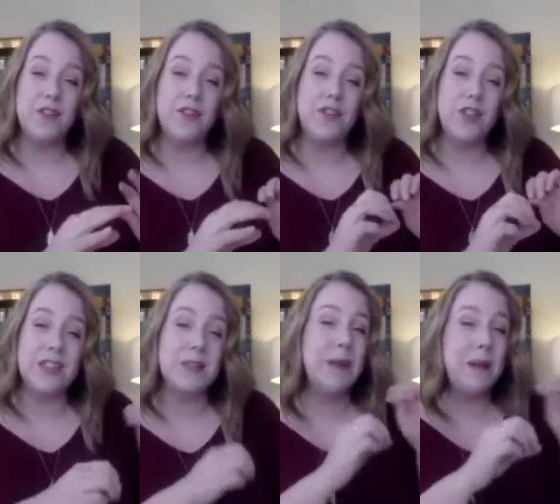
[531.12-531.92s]

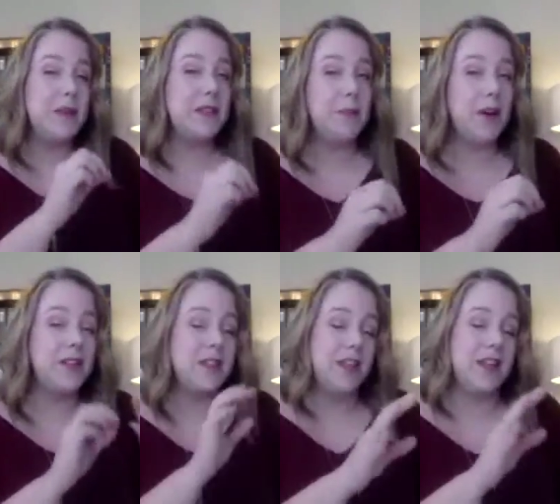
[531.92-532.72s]
just the baby
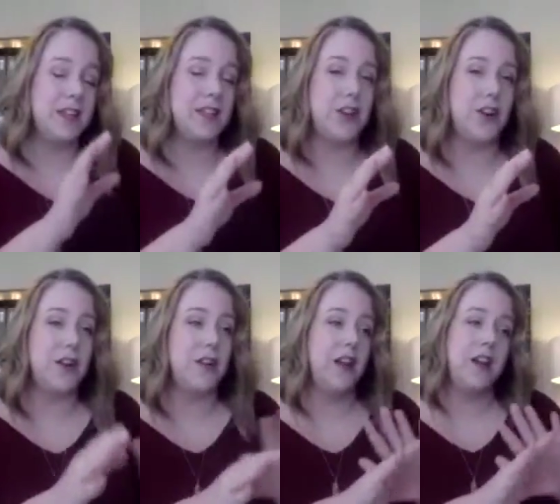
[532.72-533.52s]
parts getting
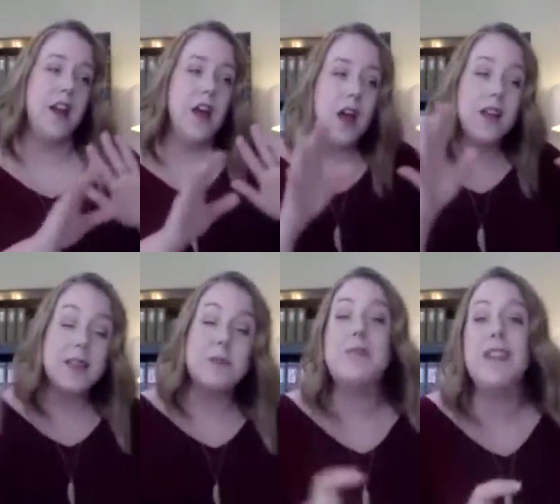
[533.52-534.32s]
started, like
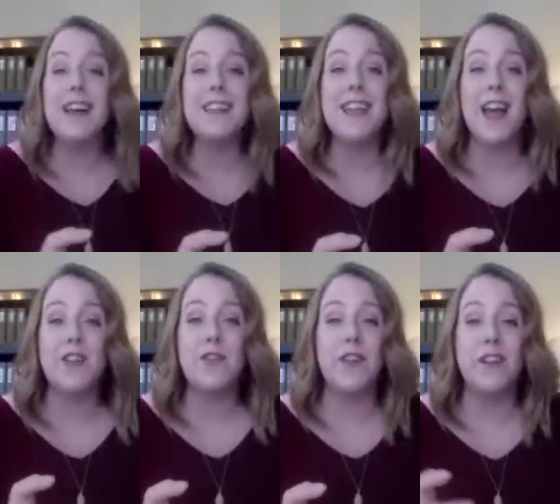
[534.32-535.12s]
supplies
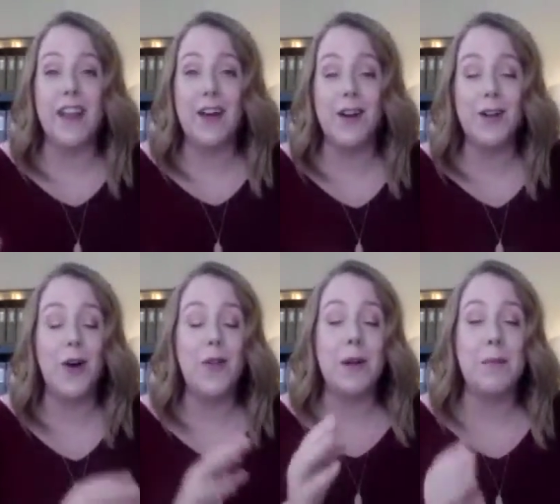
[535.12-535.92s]
gathered for a layout. I
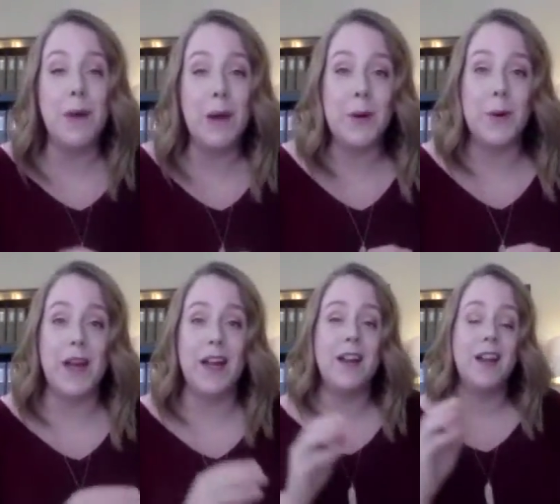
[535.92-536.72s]
call that a micro
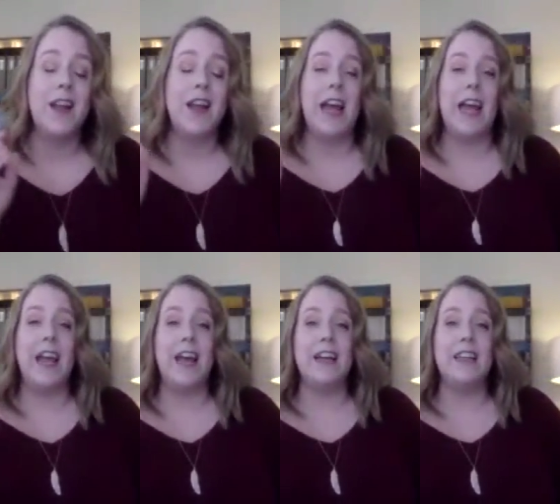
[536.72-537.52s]
kit.
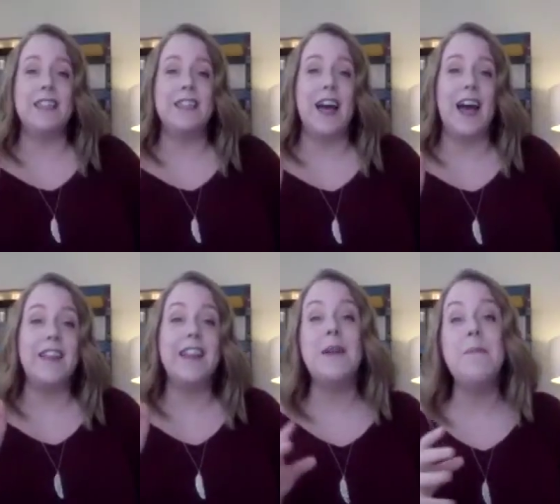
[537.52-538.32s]
And
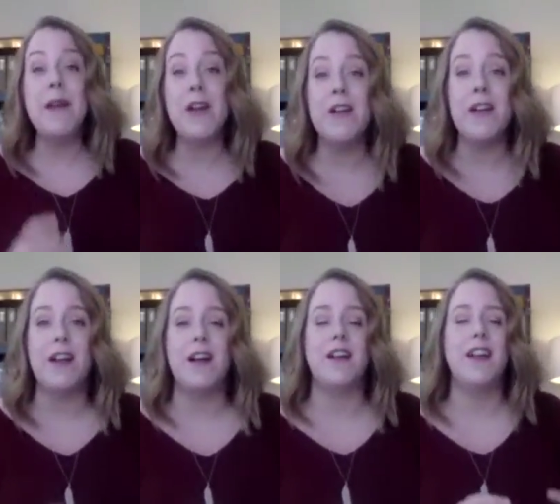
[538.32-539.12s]
then I
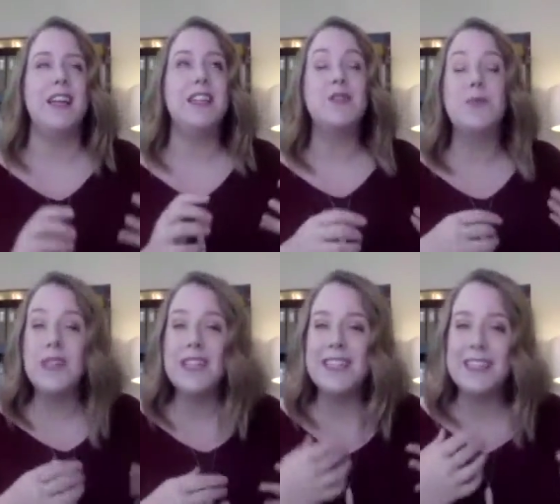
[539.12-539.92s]
marinate on it. I just
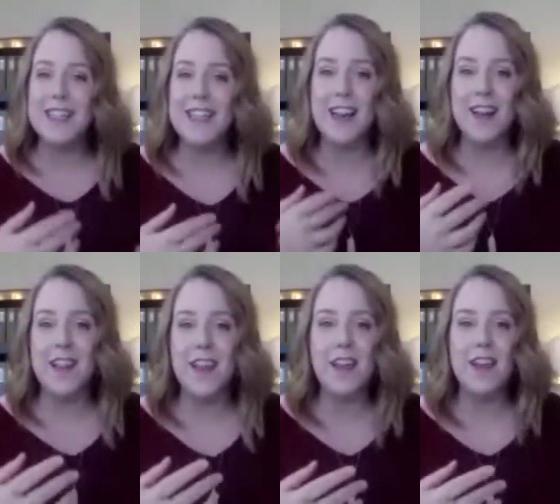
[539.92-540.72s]
really sit and
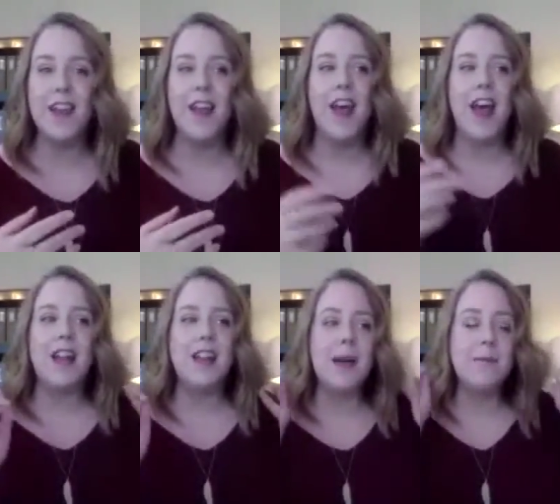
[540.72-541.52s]
think
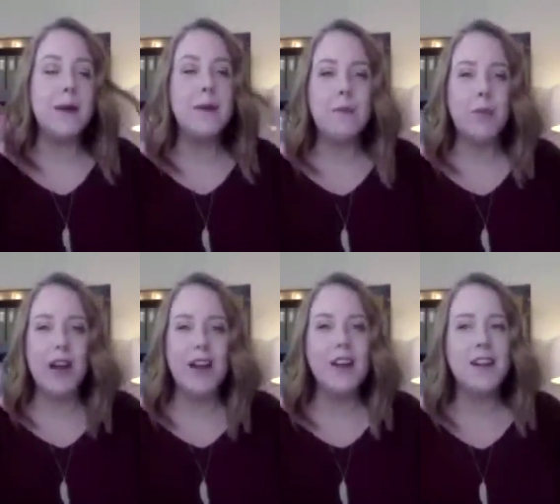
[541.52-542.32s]
and let my
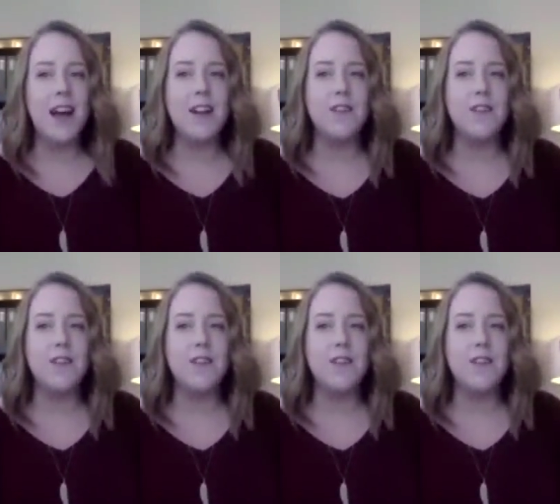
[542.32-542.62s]
brain kind of